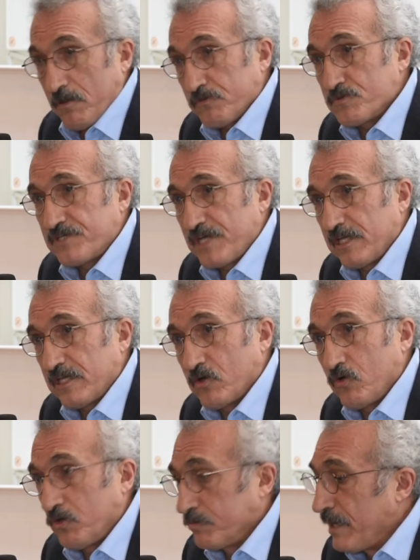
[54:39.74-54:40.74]
to
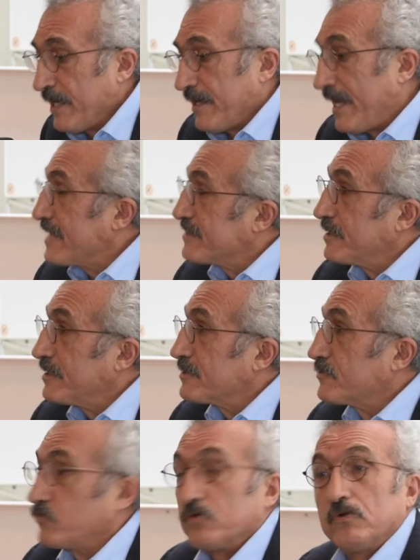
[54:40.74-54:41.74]
Sayyad Qutb, as it
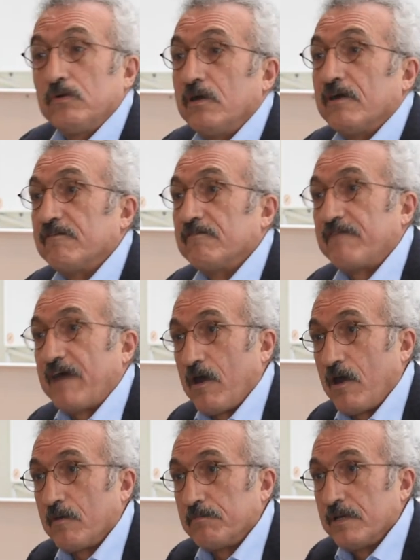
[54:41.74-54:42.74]
is to
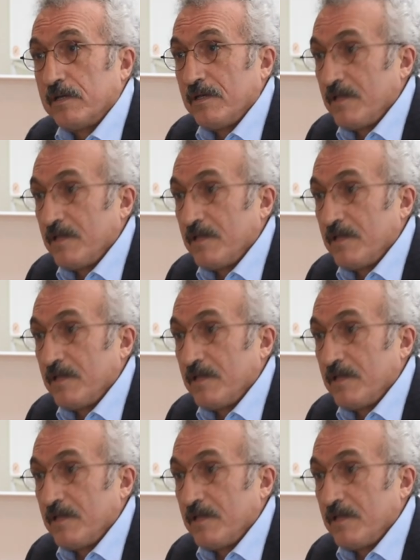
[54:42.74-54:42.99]
Wahhab.